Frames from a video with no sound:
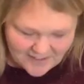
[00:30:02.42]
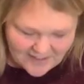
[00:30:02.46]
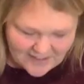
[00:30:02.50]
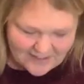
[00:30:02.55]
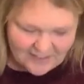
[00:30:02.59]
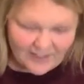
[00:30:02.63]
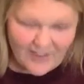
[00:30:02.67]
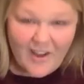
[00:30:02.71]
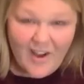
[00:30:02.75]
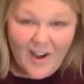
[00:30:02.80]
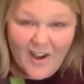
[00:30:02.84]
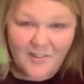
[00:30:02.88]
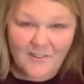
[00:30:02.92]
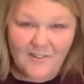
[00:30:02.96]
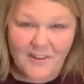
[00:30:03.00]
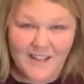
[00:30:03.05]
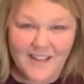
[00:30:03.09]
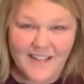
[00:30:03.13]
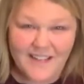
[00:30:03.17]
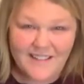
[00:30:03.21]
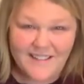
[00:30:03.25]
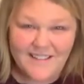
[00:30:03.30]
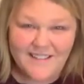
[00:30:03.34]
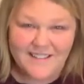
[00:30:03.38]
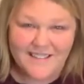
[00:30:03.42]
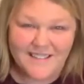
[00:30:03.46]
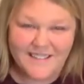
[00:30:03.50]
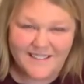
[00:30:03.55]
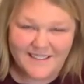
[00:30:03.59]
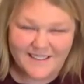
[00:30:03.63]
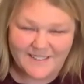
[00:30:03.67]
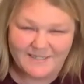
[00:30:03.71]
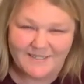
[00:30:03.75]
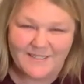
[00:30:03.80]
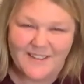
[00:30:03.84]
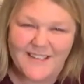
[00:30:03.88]
the long ones.
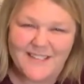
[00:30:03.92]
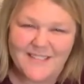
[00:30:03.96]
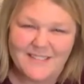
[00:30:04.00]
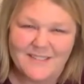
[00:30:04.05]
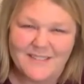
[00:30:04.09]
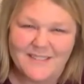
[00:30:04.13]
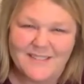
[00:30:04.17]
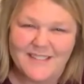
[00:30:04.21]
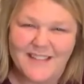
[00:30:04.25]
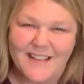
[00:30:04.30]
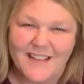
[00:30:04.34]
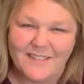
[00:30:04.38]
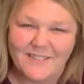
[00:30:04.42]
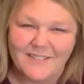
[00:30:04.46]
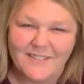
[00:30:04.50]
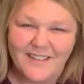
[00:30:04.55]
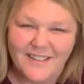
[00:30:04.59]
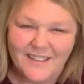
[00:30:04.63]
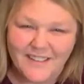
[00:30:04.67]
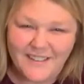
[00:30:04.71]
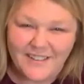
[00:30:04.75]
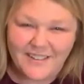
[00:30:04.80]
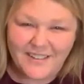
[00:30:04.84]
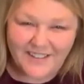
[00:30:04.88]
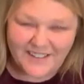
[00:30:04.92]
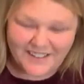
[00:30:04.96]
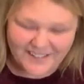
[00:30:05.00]
My husband's like, what are you